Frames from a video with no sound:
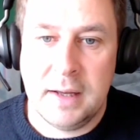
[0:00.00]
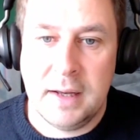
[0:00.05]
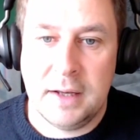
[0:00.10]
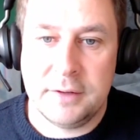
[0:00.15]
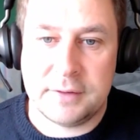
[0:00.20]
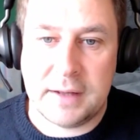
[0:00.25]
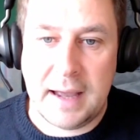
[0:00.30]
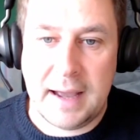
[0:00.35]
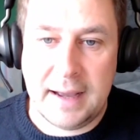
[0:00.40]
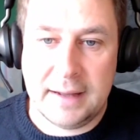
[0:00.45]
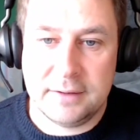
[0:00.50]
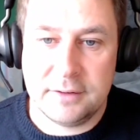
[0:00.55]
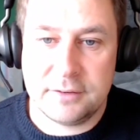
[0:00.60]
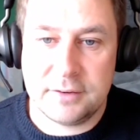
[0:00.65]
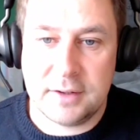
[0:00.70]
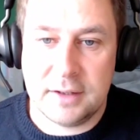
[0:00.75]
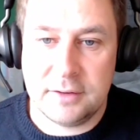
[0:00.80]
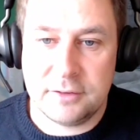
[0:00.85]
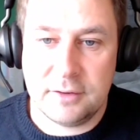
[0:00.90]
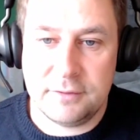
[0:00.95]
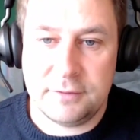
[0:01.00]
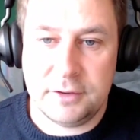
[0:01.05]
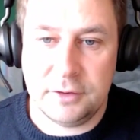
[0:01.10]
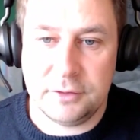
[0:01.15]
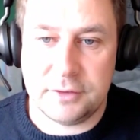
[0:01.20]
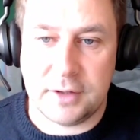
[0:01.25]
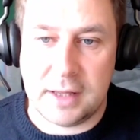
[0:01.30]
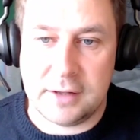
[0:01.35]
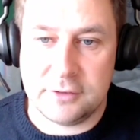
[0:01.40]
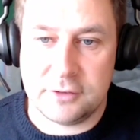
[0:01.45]
As a hand sensor for your
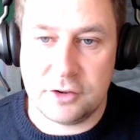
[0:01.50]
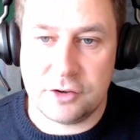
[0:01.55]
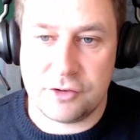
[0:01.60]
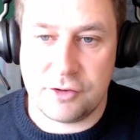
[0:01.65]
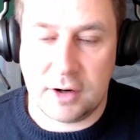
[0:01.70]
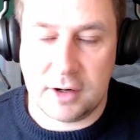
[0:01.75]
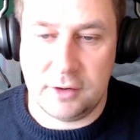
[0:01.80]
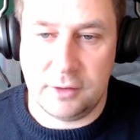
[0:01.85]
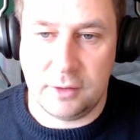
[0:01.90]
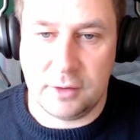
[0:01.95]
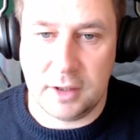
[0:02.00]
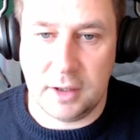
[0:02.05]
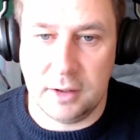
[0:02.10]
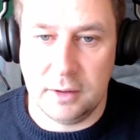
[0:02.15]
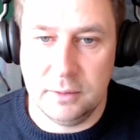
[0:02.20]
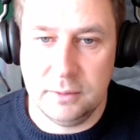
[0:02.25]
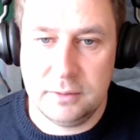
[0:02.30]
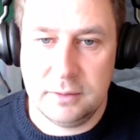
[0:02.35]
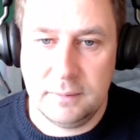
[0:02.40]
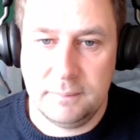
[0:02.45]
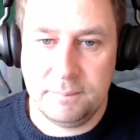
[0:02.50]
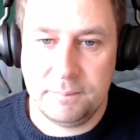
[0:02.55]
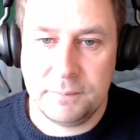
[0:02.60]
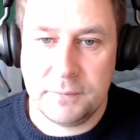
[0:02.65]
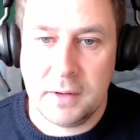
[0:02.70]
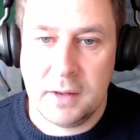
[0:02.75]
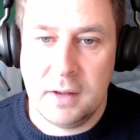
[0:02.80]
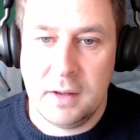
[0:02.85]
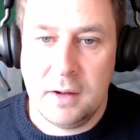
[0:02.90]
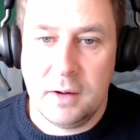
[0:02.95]
desk to trigger your code,
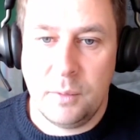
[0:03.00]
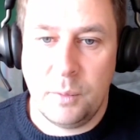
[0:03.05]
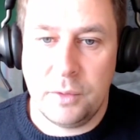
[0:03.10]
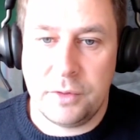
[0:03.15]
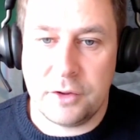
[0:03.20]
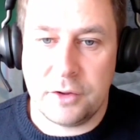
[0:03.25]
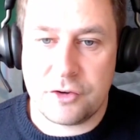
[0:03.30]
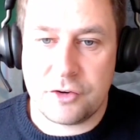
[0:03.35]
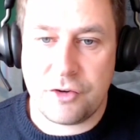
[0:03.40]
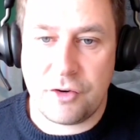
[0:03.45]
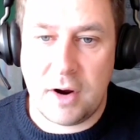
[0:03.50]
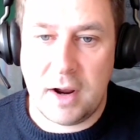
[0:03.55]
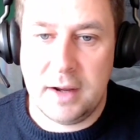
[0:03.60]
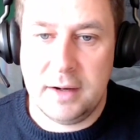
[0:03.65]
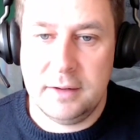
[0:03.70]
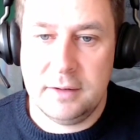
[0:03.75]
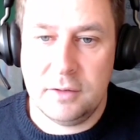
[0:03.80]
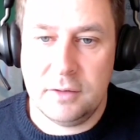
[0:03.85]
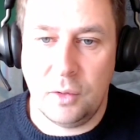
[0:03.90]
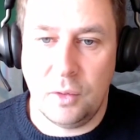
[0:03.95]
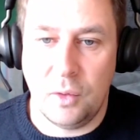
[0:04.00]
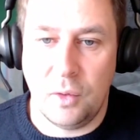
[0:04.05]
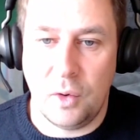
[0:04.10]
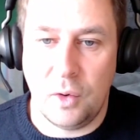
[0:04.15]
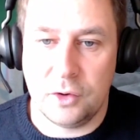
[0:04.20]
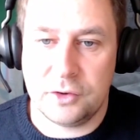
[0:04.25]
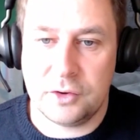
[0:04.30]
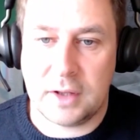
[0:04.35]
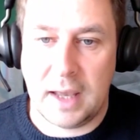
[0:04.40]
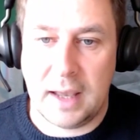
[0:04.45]
with a train or
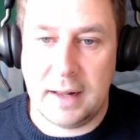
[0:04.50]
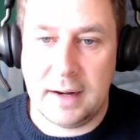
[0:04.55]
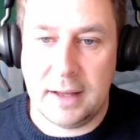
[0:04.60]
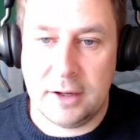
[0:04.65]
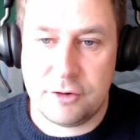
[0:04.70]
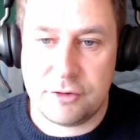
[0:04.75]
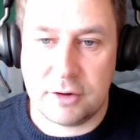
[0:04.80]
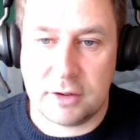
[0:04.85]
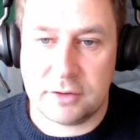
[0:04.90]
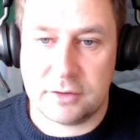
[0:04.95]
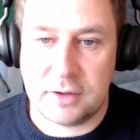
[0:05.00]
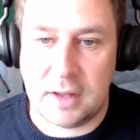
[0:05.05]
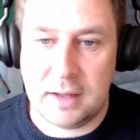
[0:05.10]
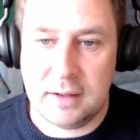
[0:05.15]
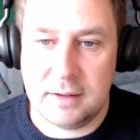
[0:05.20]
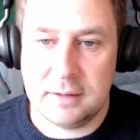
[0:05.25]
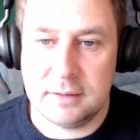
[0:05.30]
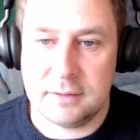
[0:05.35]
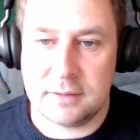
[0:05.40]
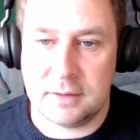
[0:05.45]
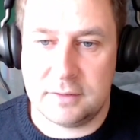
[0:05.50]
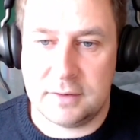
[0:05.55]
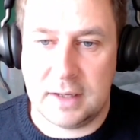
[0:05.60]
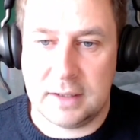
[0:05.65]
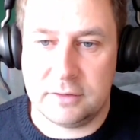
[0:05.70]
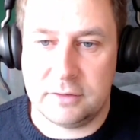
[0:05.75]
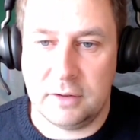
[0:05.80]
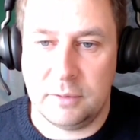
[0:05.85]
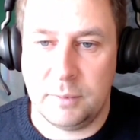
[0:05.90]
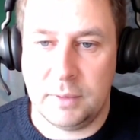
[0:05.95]
scaleelectric set
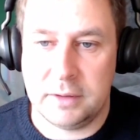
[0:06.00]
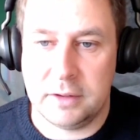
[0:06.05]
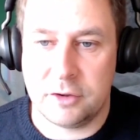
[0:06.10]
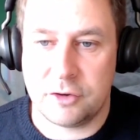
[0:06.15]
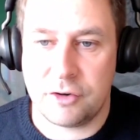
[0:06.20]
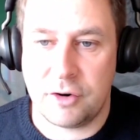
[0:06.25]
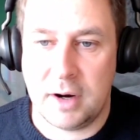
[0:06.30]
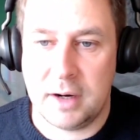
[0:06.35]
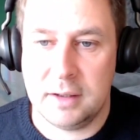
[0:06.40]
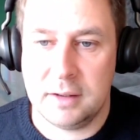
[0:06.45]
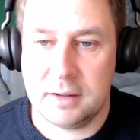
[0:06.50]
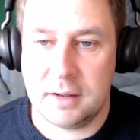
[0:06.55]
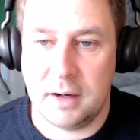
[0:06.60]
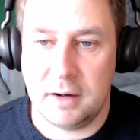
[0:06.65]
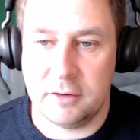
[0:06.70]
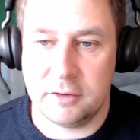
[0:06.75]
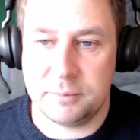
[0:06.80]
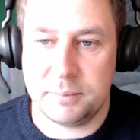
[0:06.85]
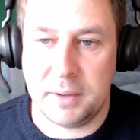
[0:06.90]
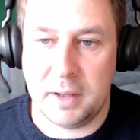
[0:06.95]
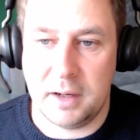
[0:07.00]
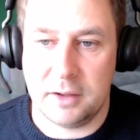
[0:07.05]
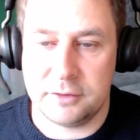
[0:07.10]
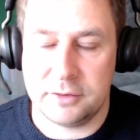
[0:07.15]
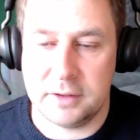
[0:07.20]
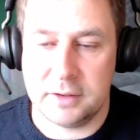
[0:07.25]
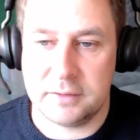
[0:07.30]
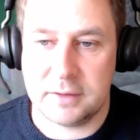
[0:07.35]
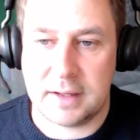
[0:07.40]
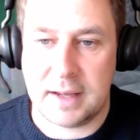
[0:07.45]
detecting when the train car is
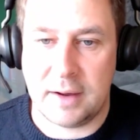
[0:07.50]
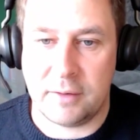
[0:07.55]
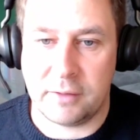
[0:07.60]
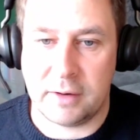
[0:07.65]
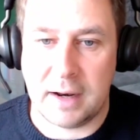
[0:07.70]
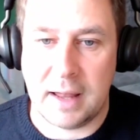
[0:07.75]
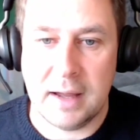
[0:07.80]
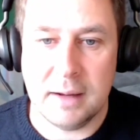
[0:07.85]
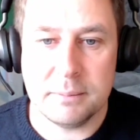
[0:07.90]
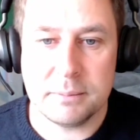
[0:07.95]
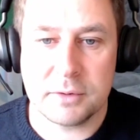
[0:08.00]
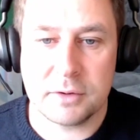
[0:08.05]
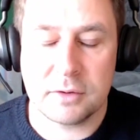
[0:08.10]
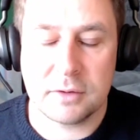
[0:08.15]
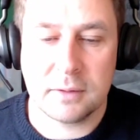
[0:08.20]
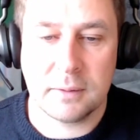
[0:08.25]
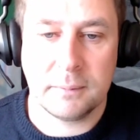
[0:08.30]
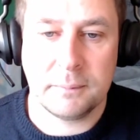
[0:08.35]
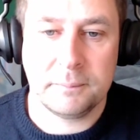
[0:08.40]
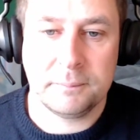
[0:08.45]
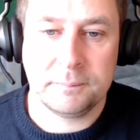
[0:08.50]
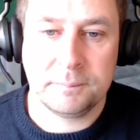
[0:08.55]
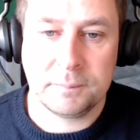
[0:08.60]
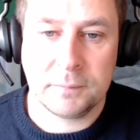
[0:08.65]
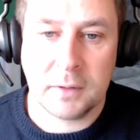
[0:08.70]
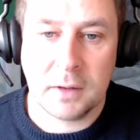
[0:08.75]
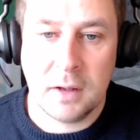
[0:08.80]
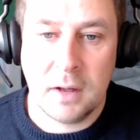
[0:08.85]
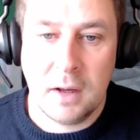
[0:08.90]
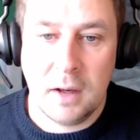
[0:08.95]
passing to count laps,
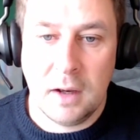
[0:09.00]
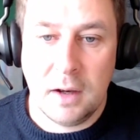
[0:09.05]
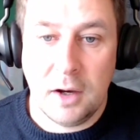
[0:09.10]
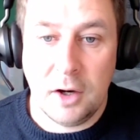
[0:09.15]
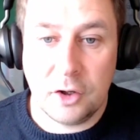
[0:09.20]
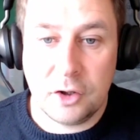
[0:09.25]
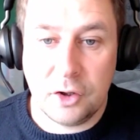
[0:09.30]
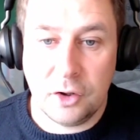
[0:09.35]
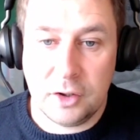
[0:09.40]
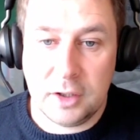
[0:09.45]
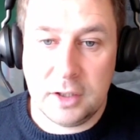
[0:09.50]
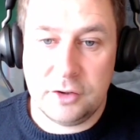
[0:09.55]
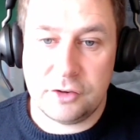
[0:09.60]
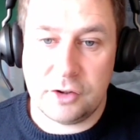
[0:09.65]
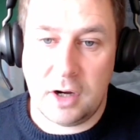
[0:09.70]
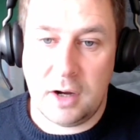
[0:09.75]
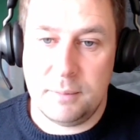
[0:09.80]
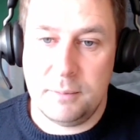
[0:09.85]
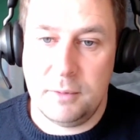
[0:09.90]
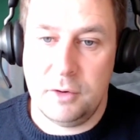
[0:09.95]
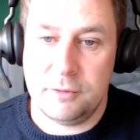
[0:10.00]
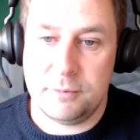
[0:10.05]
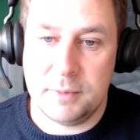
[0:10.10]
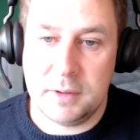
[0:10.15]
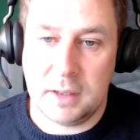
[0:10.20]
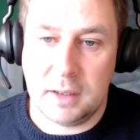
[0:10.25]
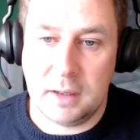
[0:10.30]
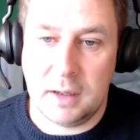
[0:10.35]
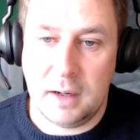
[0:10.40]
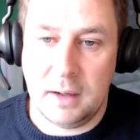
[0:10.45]
a cookie jar movement
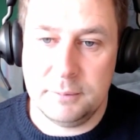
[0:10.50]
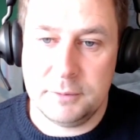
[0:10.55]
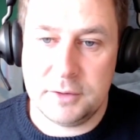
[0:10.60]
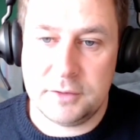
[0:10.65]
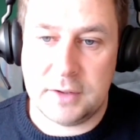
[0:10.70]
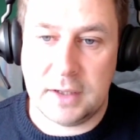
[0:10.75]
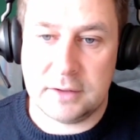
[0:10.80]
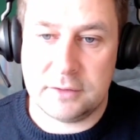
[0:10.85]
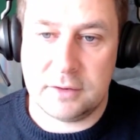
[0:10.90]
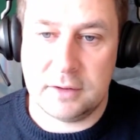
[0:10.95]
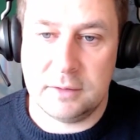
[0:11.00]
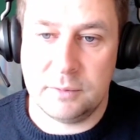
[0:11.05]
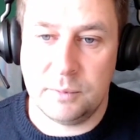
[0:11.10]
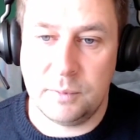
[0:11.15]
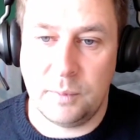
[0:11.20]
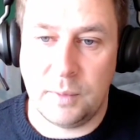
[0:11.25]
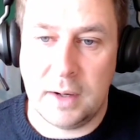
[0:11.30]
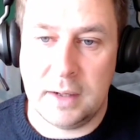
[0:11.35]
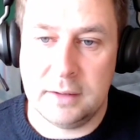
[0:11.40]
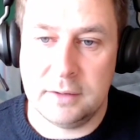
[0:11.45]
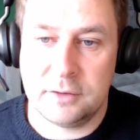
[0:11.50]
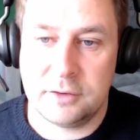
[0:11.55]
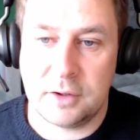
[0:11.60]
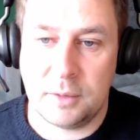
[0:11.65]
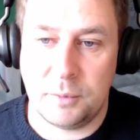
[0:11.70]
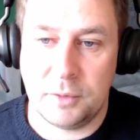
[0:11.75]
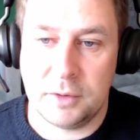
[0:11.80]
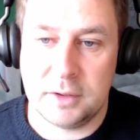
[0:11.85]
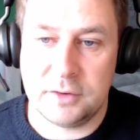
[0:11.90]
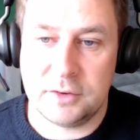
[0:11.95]
alarm detecting when
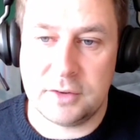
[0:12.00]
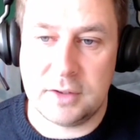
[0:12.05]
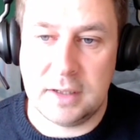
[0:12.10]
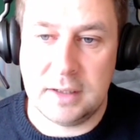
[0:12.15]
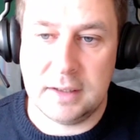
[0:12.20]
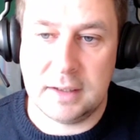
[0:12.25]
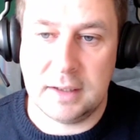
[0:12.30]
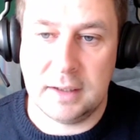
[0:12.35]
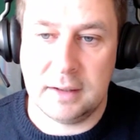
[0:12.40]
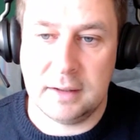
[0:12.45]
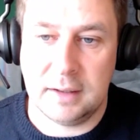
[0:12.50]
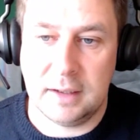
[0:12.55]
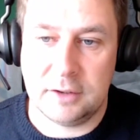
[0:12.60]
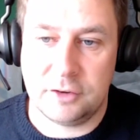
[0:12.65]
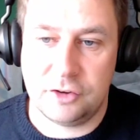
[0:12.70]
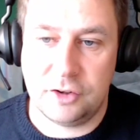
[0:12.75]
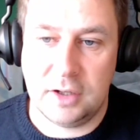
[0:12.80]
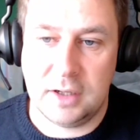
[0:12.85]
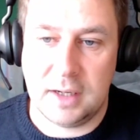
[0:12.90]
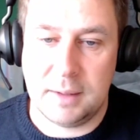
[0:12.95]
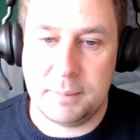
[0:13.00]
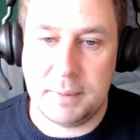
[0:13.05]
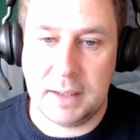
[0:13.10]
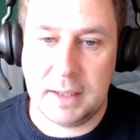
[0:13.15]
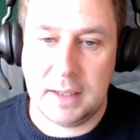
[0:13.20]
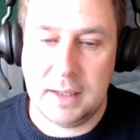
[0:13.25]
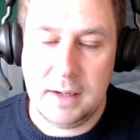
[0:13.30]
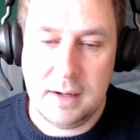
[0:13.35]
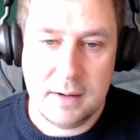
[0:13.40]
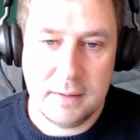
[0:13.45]
someone is sneaking a cheeky
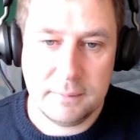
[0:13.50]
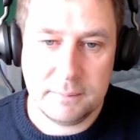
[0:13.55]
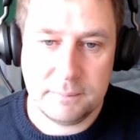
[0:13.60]
bicky,